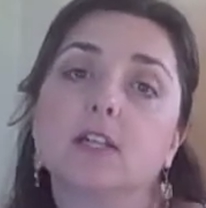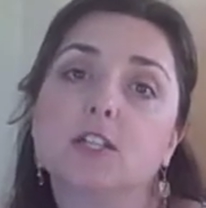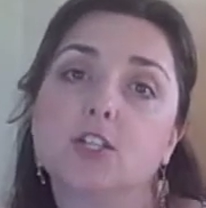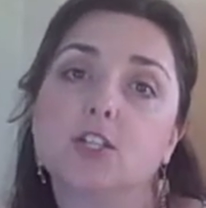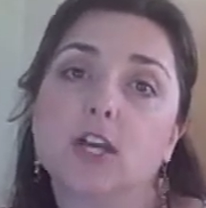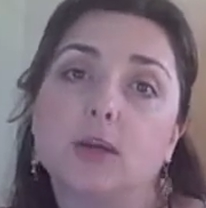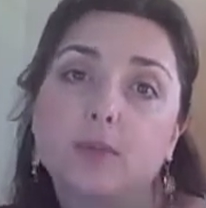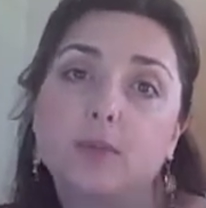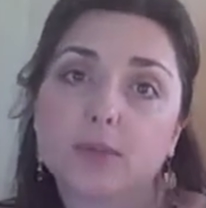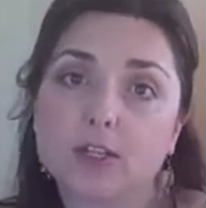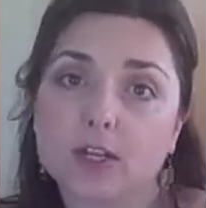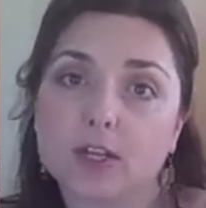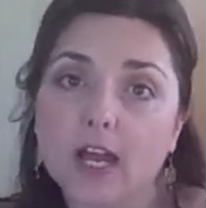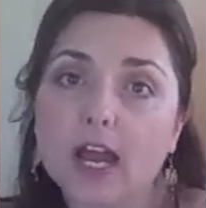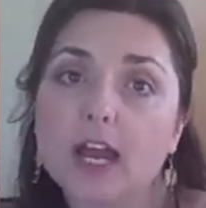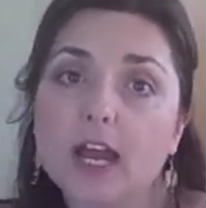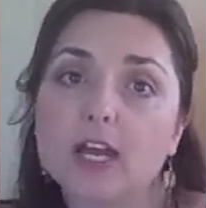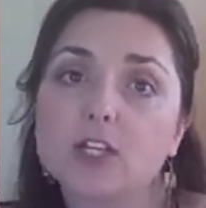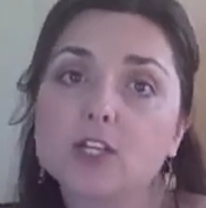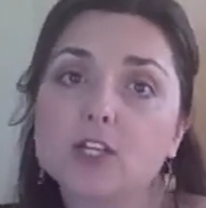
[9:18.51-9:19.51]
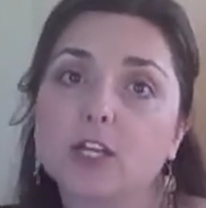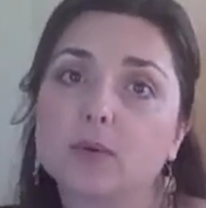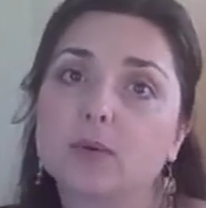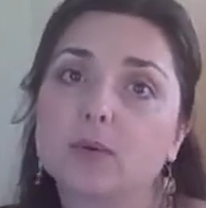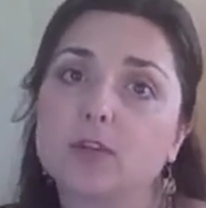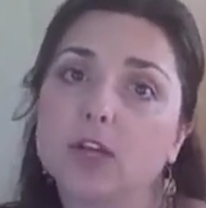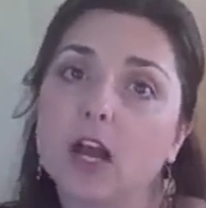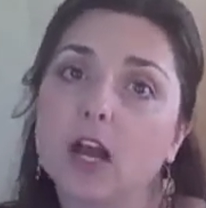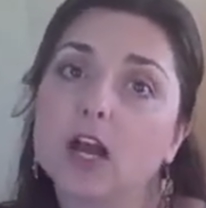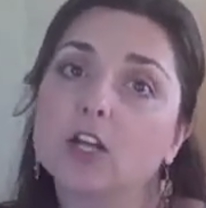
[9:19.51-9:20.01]
check with your head, check
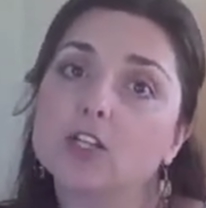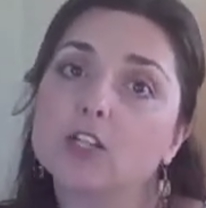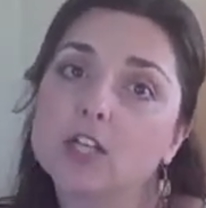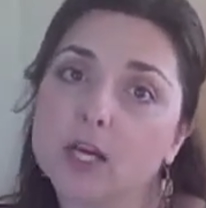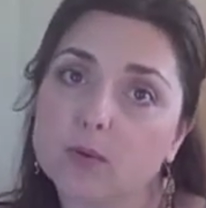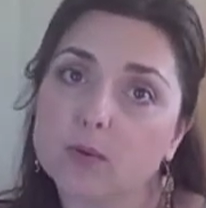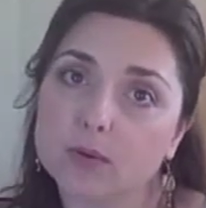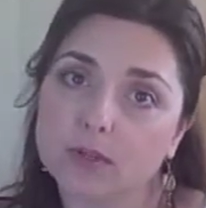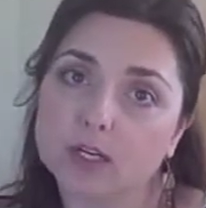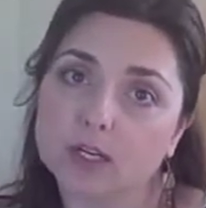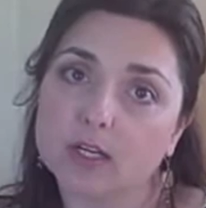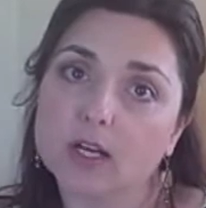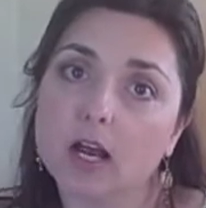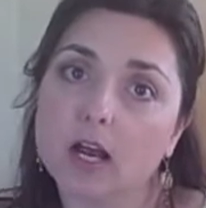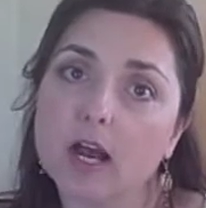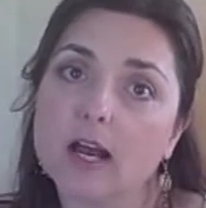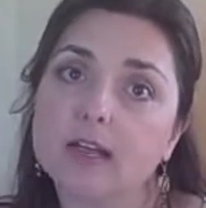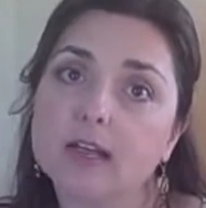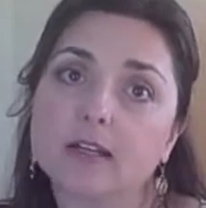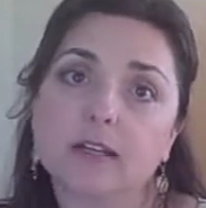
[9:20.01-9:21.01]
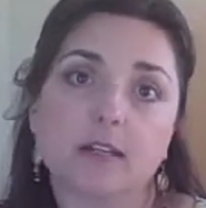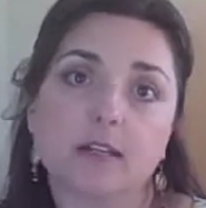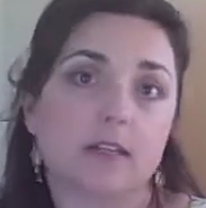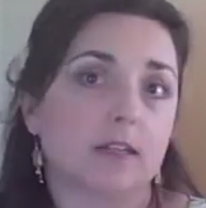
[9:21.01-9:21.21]
with your heart, check with your gut,